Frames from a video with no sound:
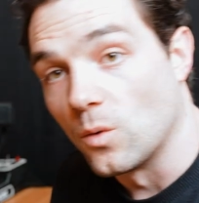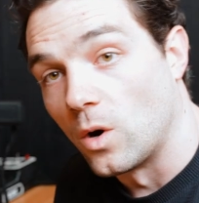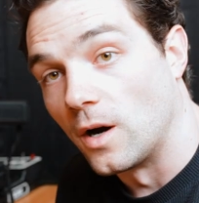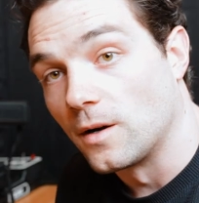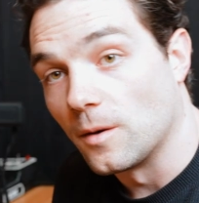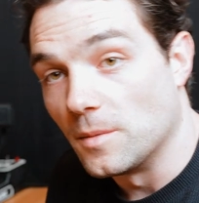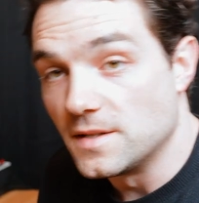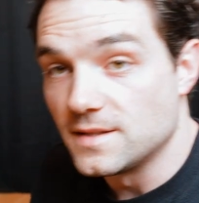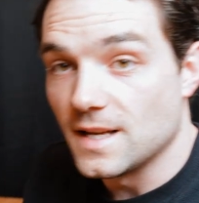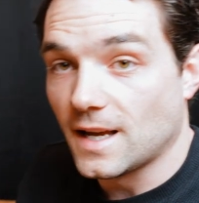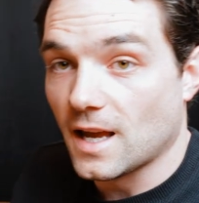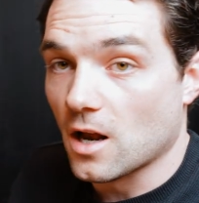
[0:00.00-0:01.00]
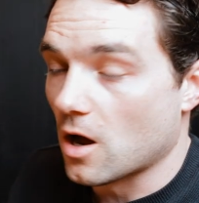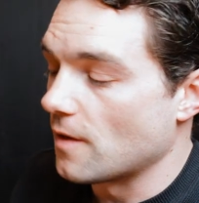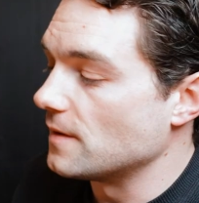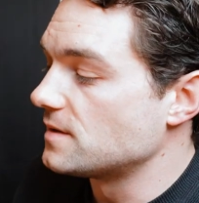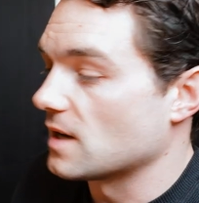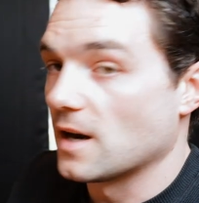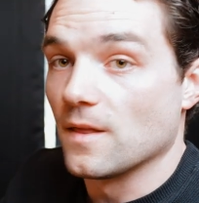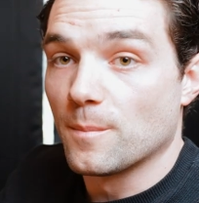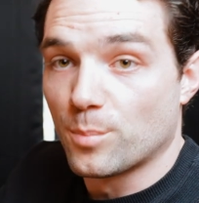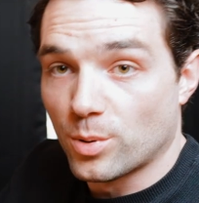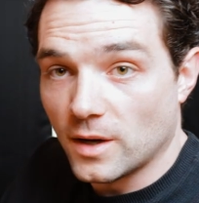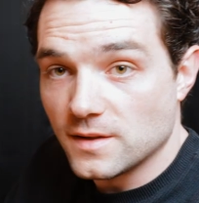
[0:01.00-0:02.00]
gonna work, I'm gonna stick it on the side of the
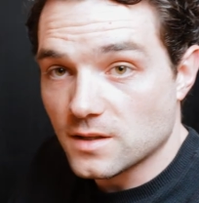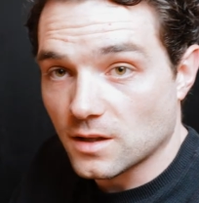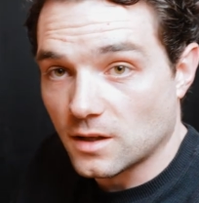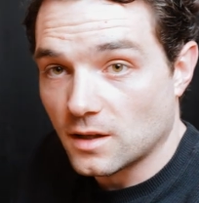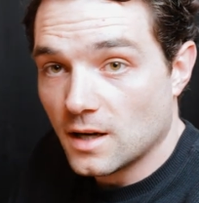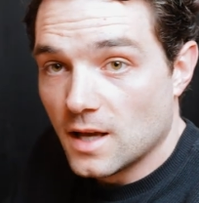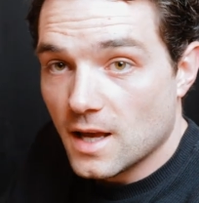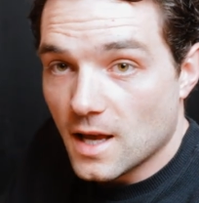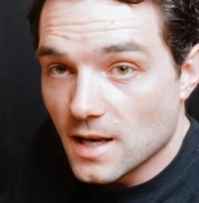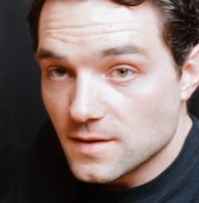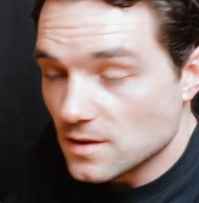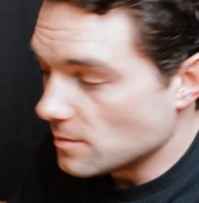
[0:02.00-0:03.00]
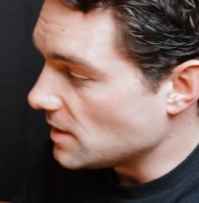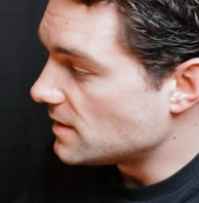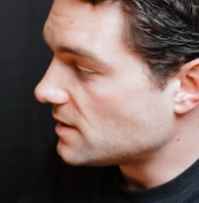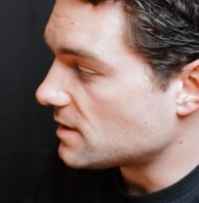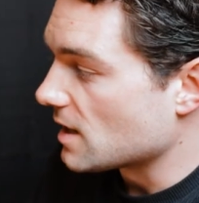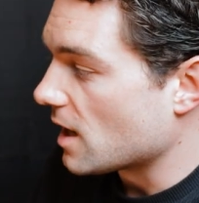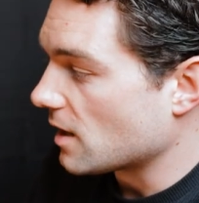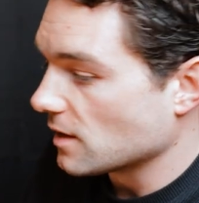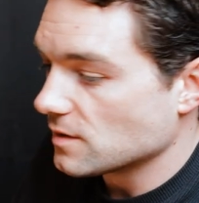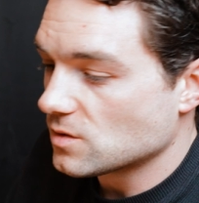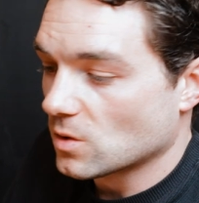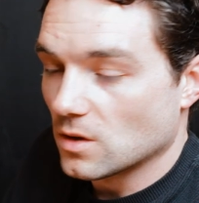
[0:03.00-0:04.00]
printer. It's gonna be
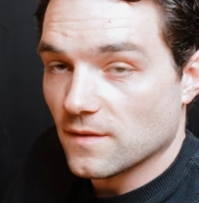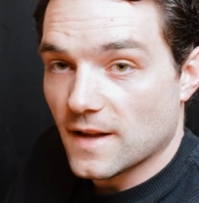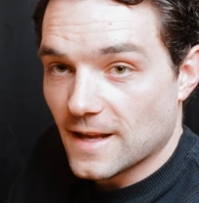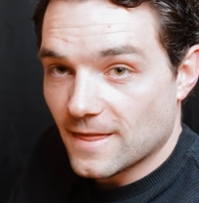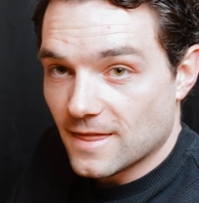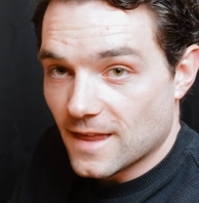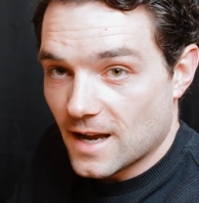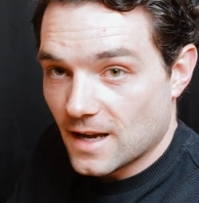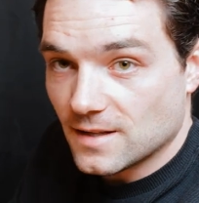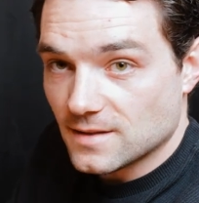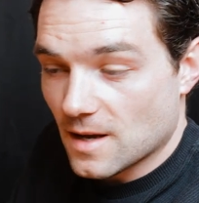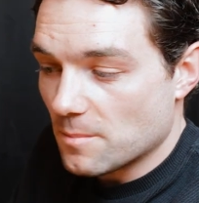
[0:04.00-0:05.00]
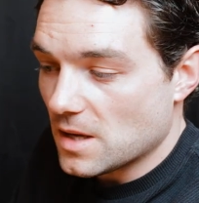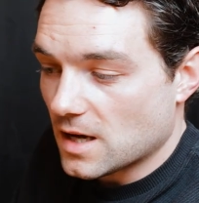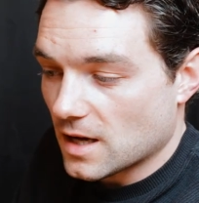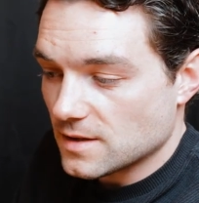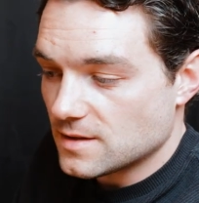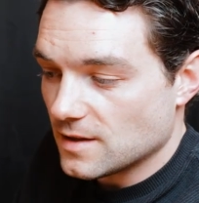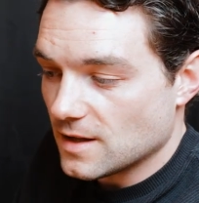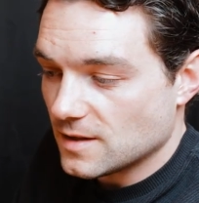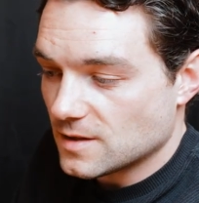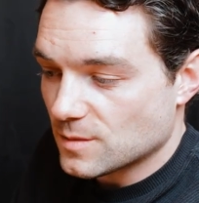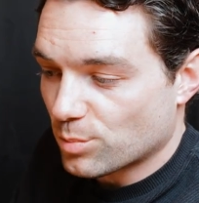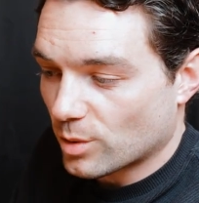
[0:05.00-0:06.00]
stuck sort of like this. And because this
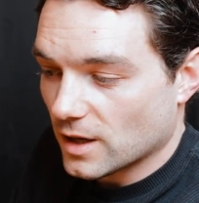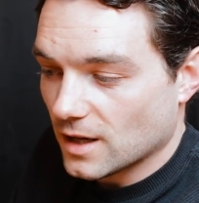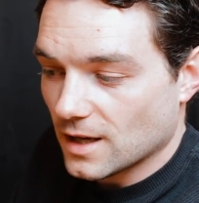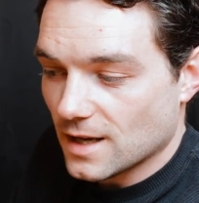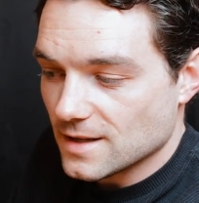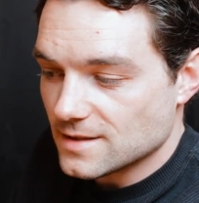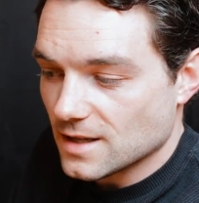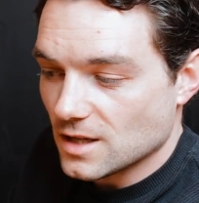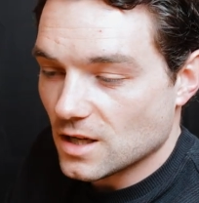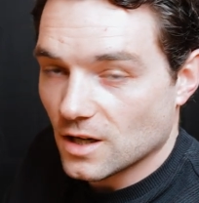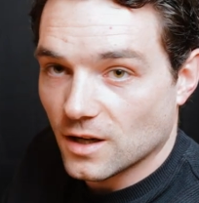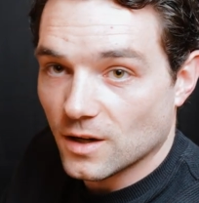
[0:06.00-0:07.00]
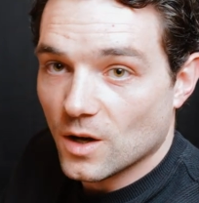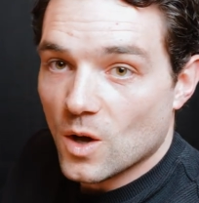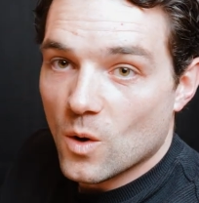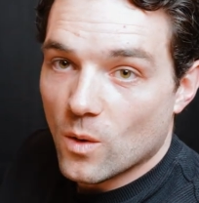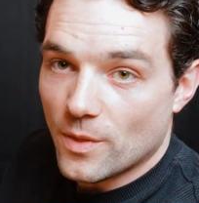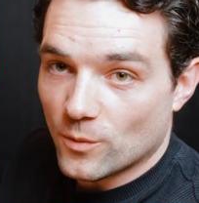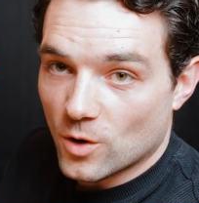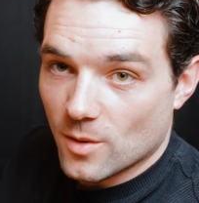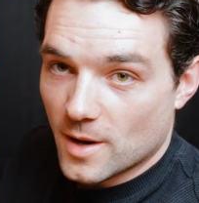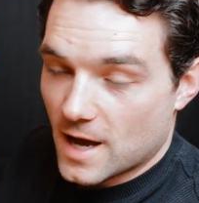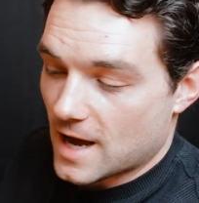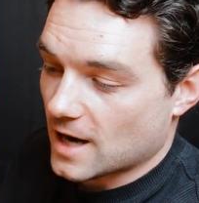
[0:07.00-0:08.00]
spring is in here, when the
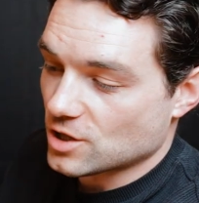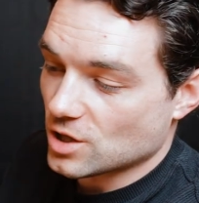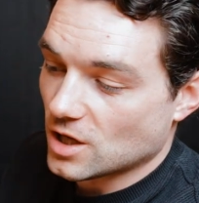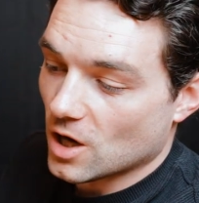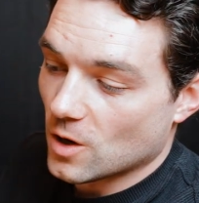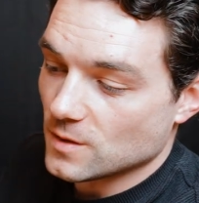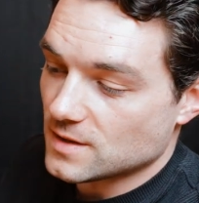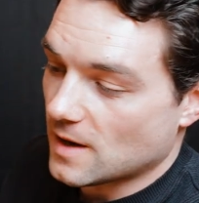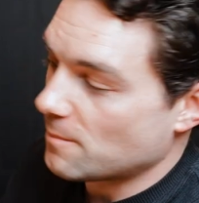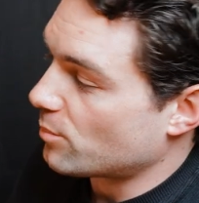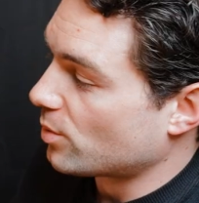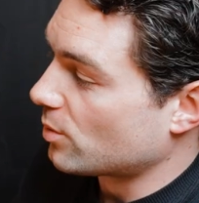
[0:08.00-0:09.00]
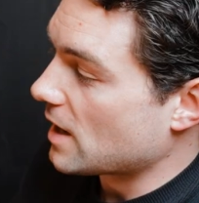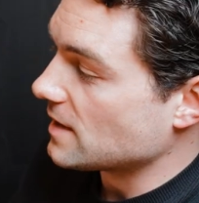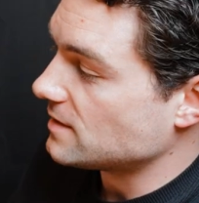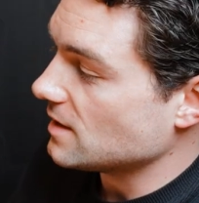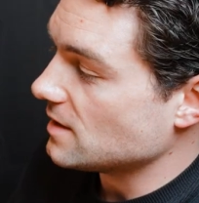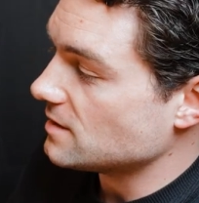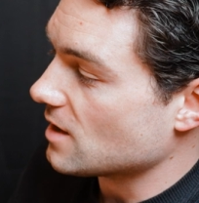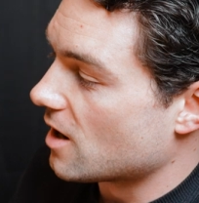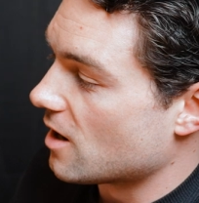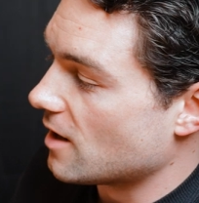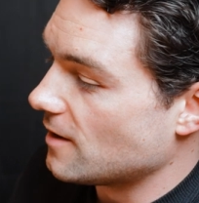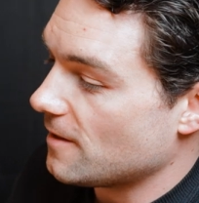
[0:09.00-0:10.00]
robot actually goes and presses
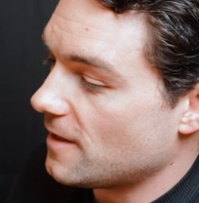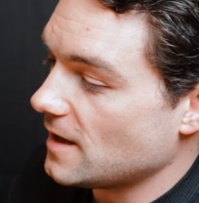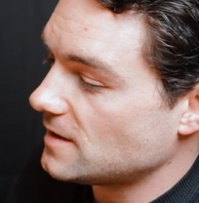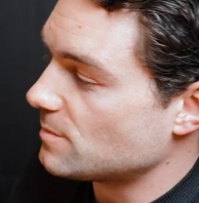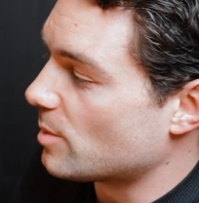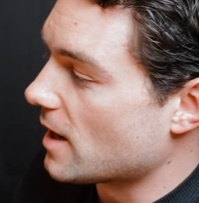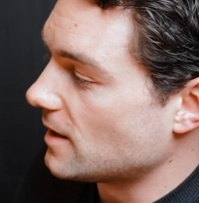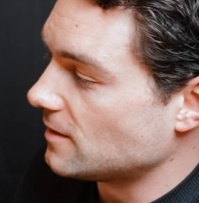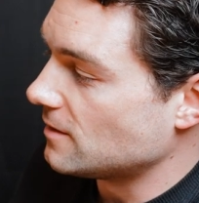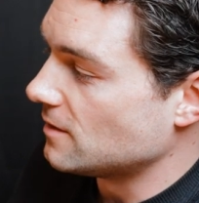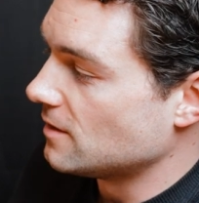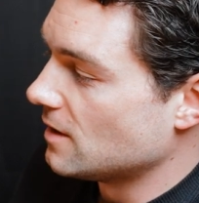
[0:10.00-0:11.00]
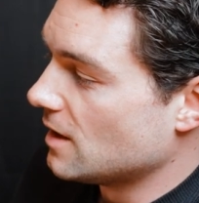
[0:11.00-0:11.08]
on this button,